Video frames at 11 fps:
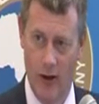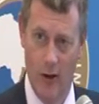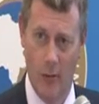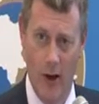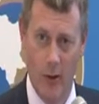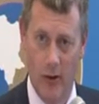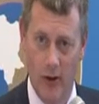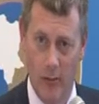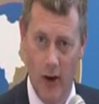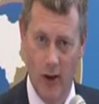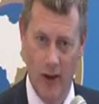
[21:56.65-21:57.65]
At the moment, the
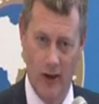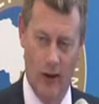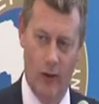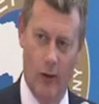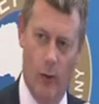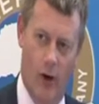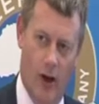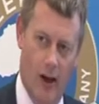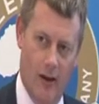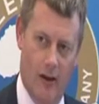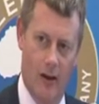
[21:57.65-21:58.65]
market doesn't quite